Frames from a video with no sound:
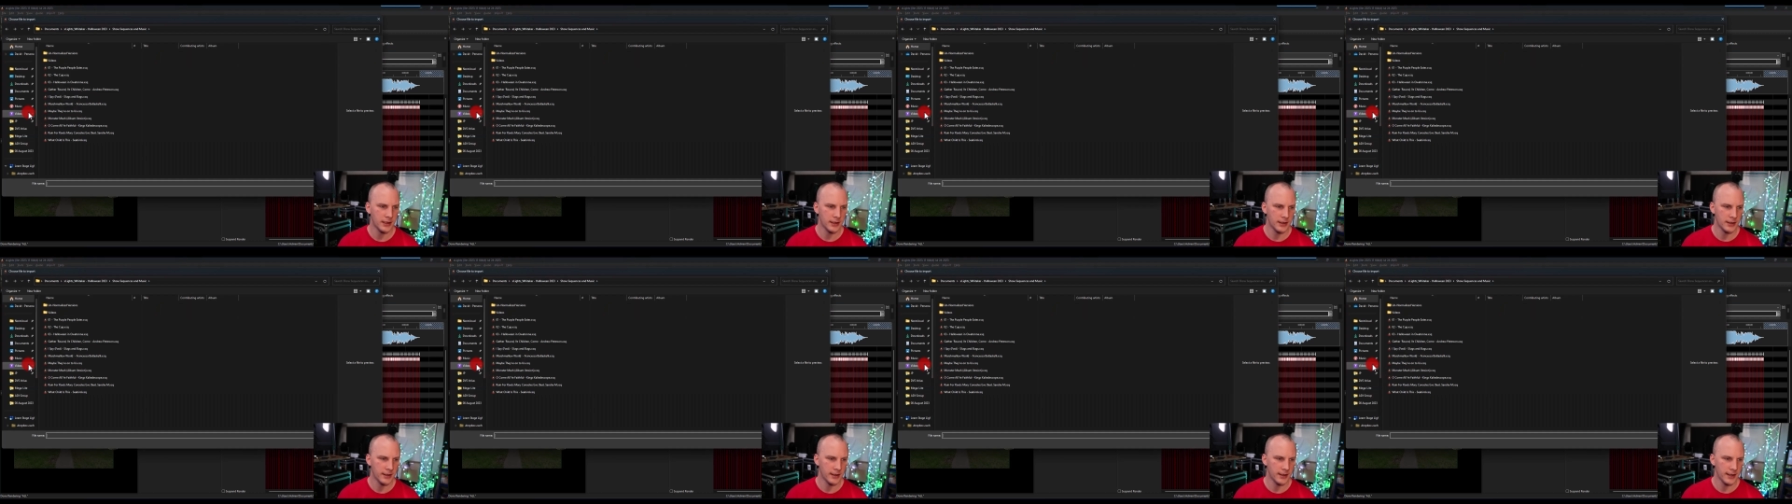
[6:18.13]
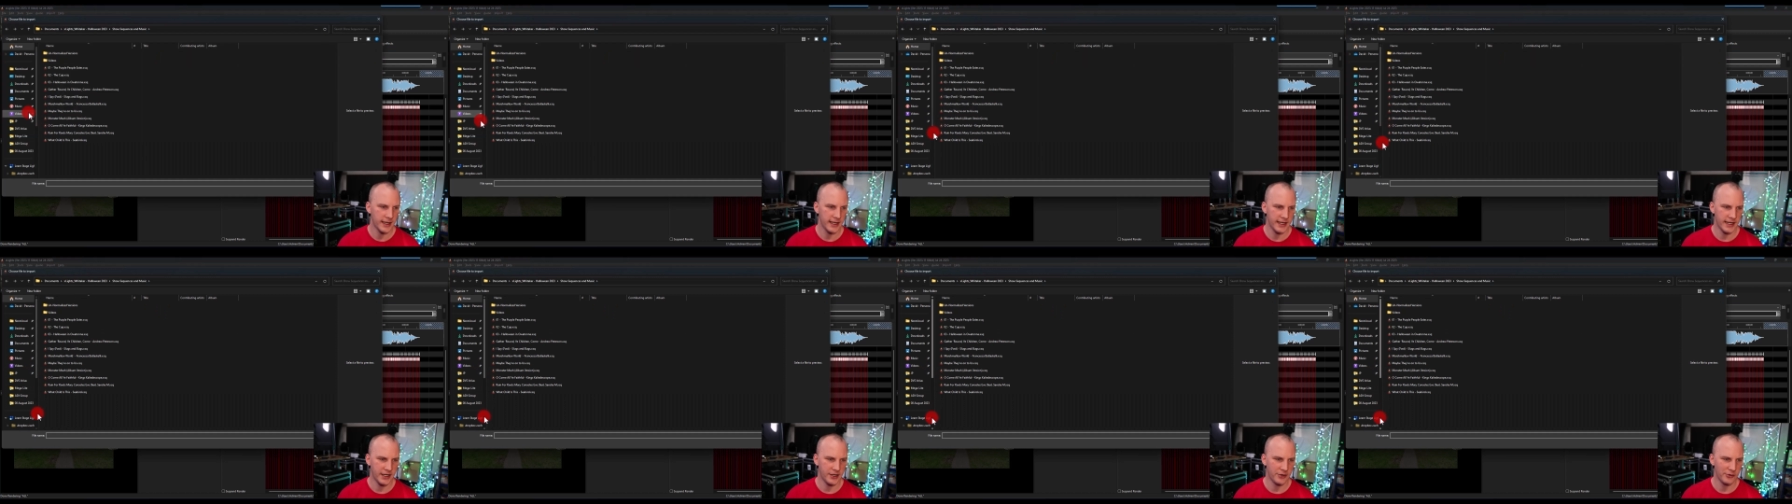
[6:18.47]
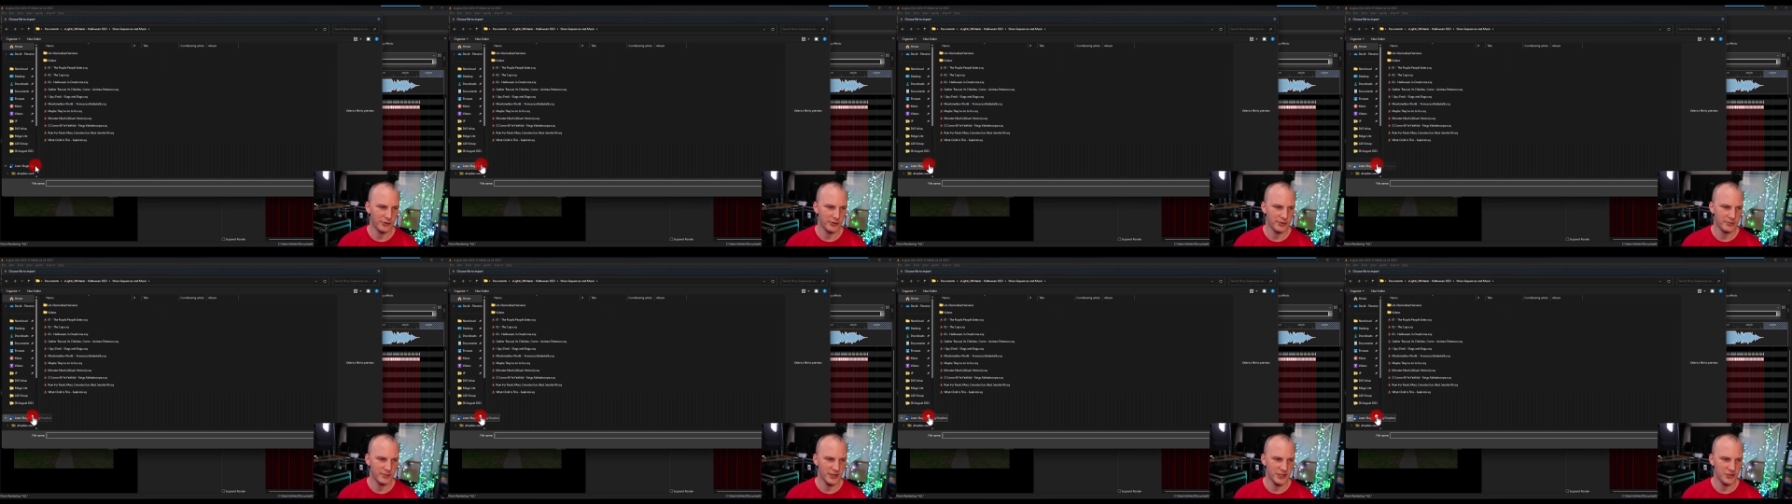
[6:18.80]
And I know
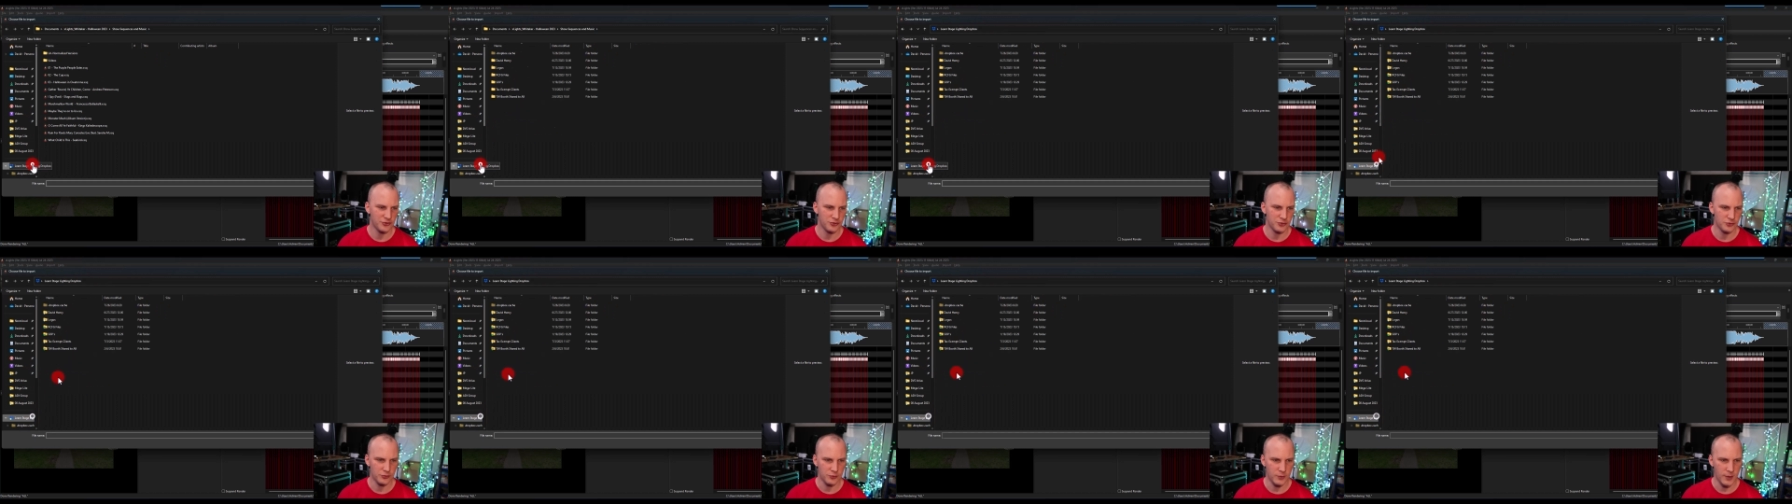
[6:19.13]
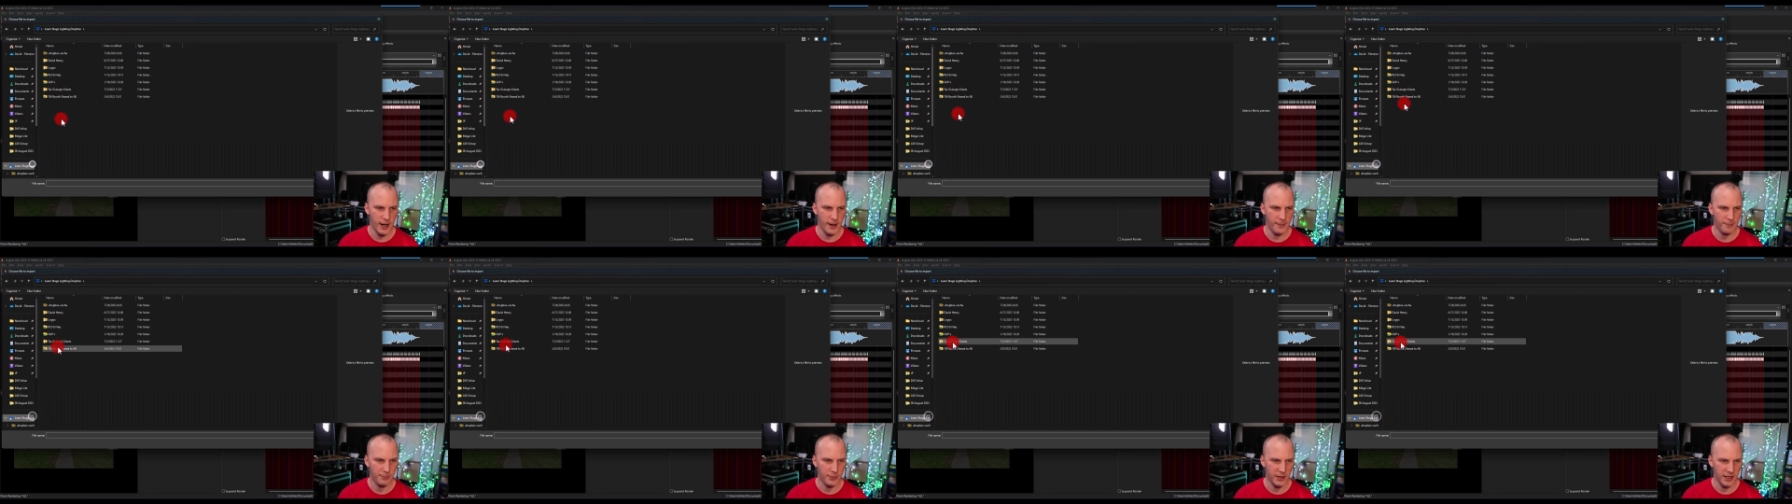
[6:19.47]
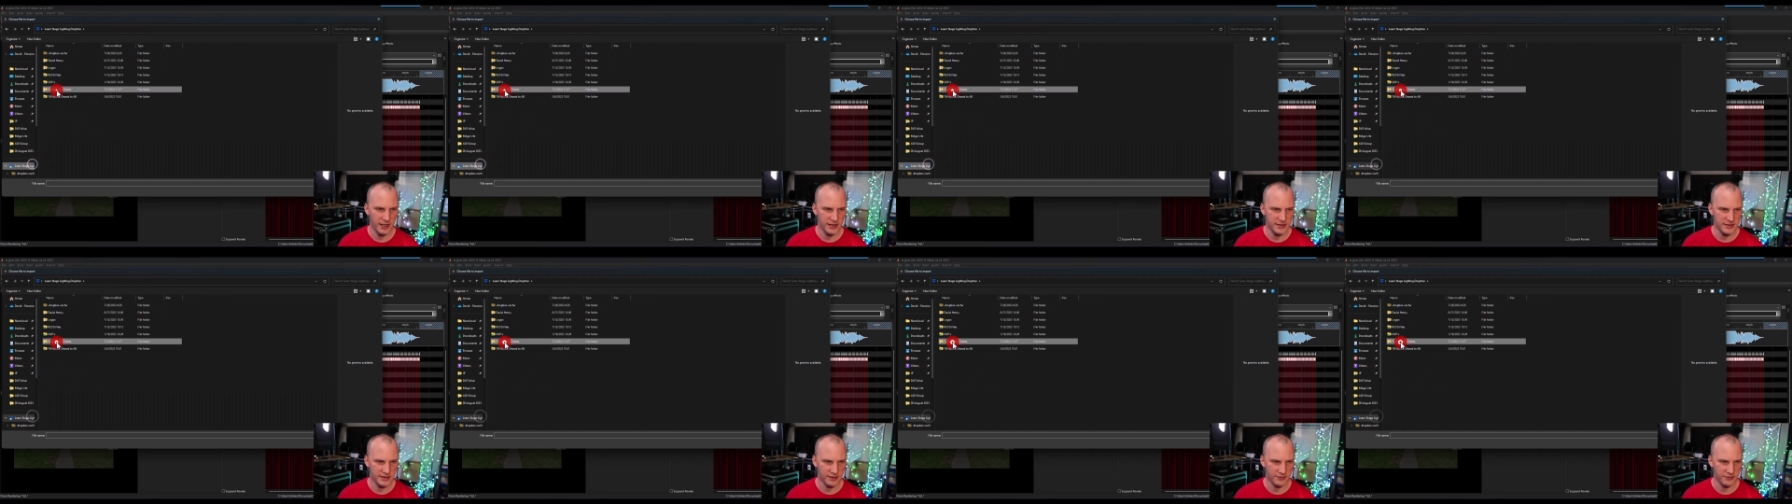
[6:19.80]
in my
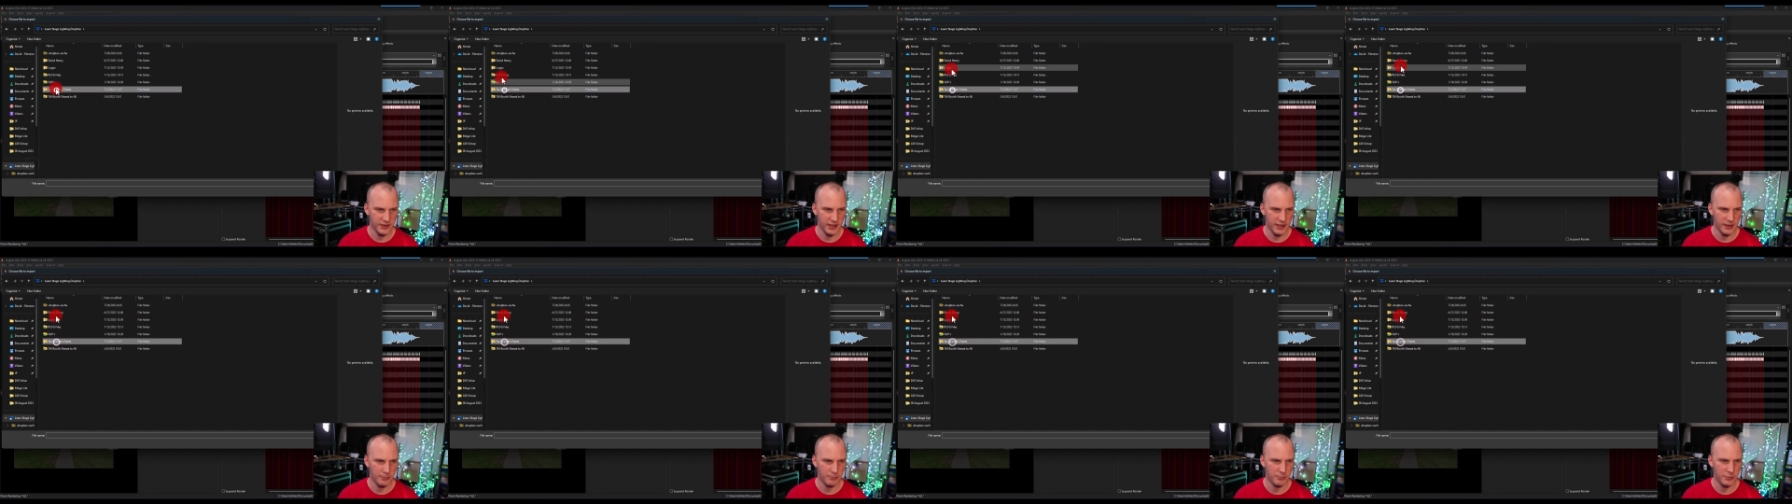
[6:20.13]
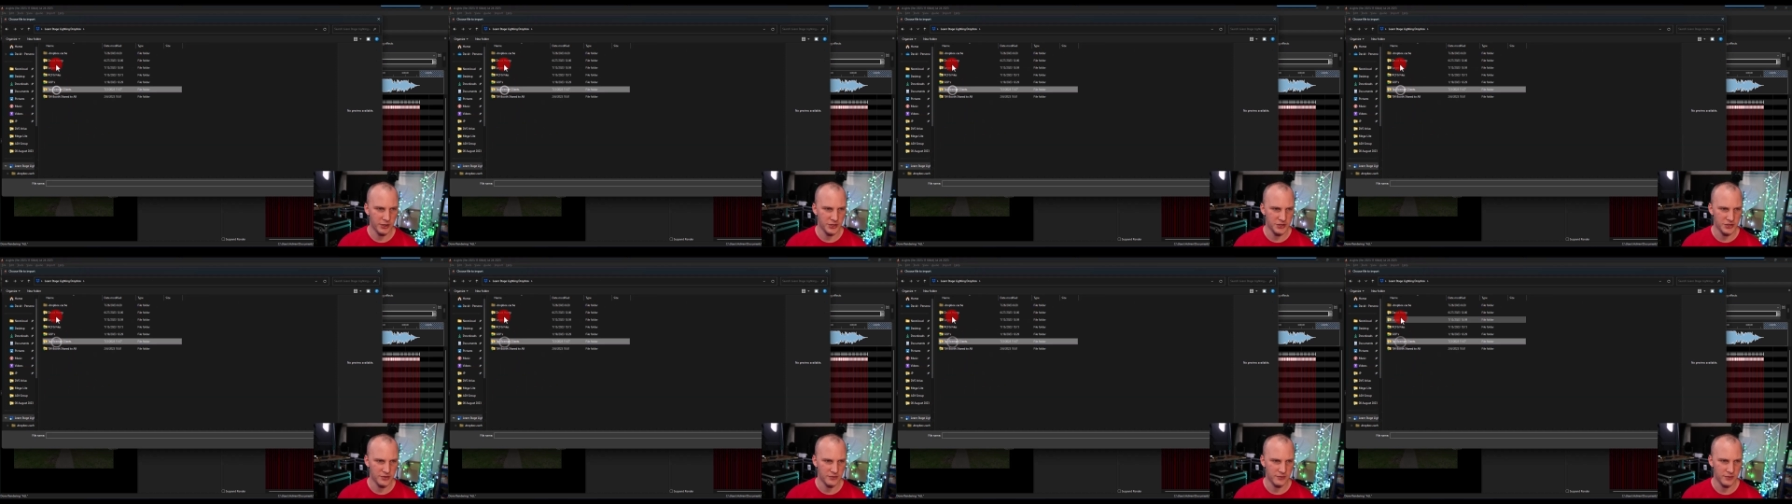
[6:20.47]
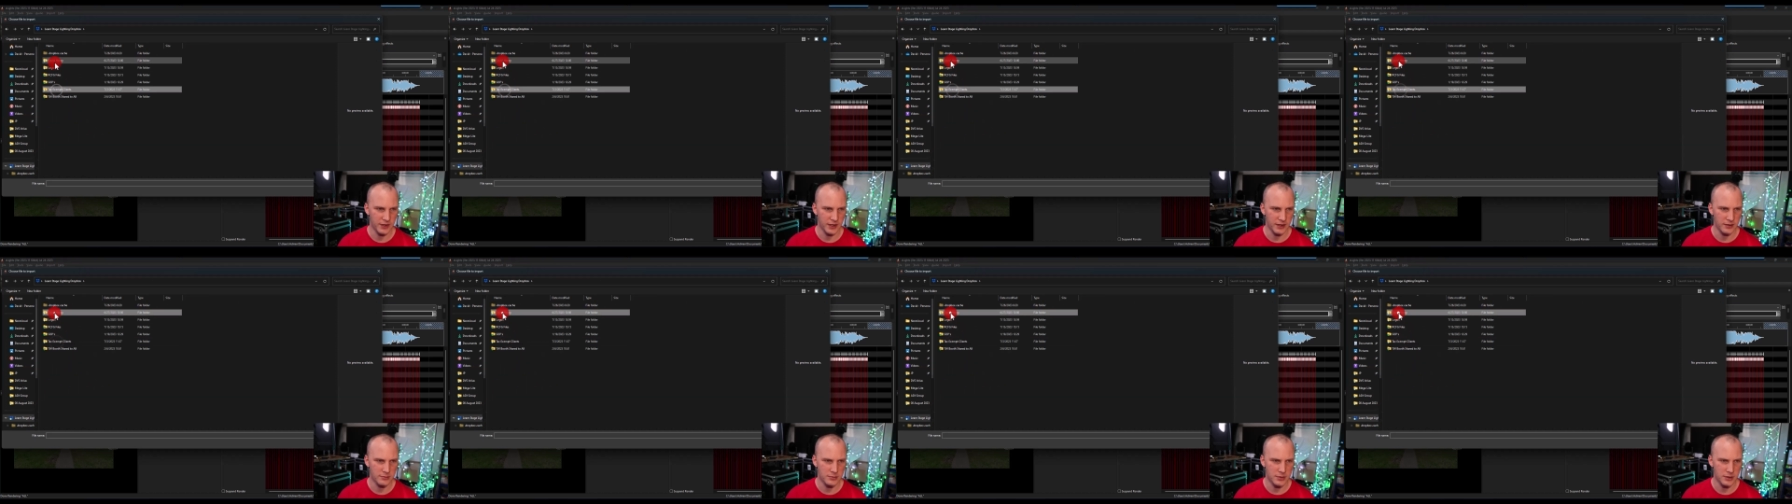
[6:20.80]
Dropbox, I've got a bunch of them.